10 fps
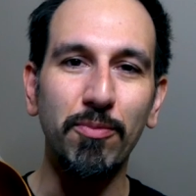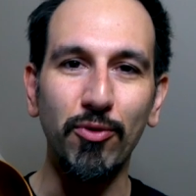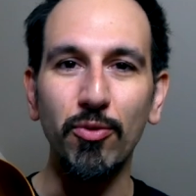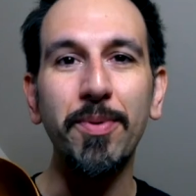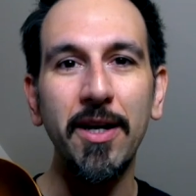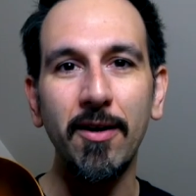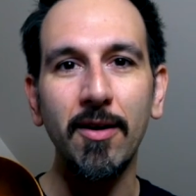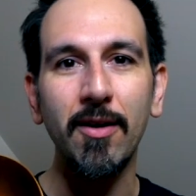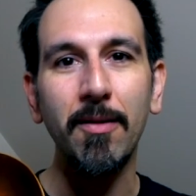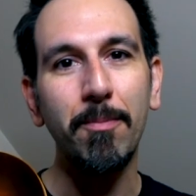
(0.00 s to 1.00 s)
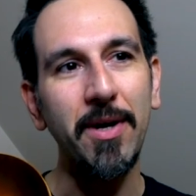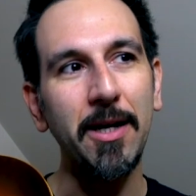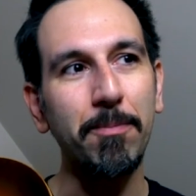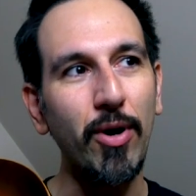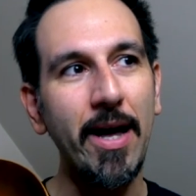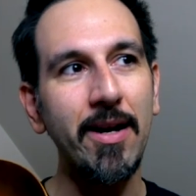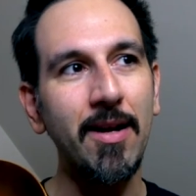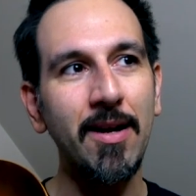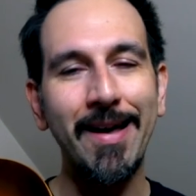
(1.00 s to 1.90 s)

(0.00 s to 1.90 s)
brew beer, bake bread.